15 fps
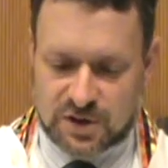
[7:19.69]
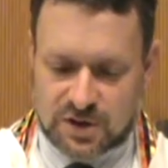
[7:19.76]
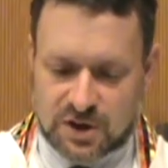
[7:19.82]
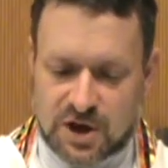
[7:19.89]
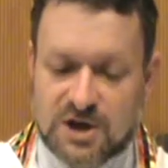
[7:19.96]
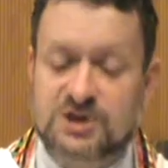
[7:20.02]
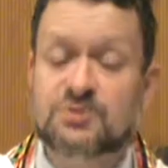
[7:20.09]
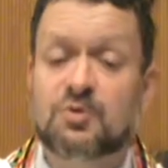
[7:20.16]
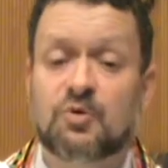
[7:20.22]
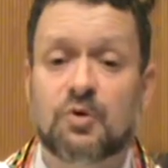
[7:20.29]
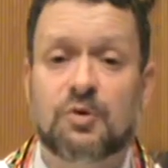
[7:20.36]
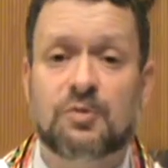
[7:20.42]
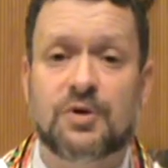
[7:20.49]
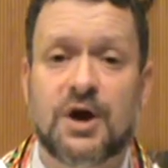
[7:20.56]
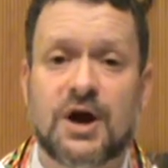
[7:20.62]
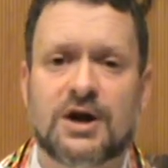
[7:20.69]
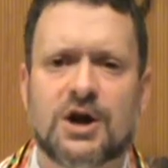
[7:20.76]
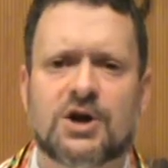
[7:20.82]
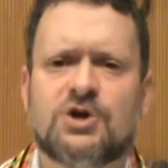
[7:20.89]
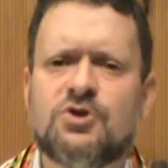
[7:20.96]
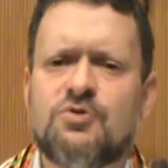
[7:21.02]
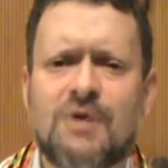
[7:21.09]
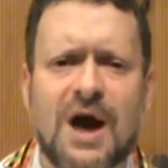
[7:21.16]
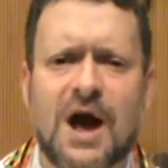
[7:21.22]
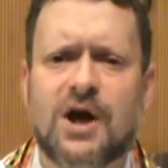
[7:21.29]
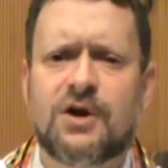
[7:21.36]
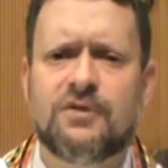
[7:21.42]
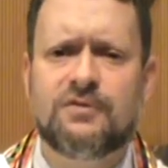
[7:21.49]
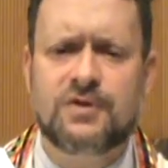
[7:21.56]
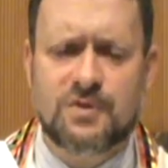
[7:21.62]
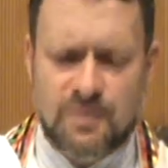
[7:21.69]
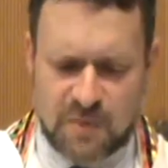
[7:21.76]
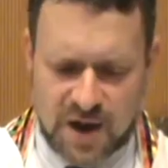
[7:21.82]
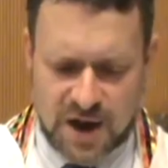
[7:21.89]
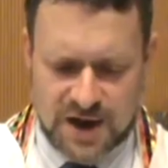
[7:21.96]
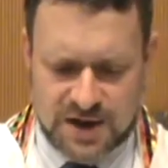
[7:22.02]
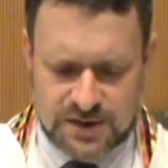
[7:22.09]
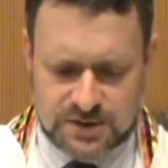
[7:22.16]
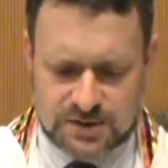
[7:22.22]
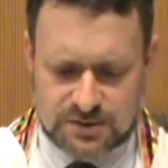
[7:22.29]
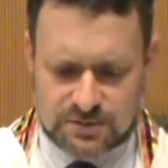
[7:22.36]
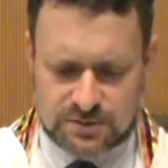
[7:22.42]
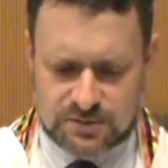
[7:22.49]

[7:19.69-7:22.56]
The husband replied, "Are you out of your mind?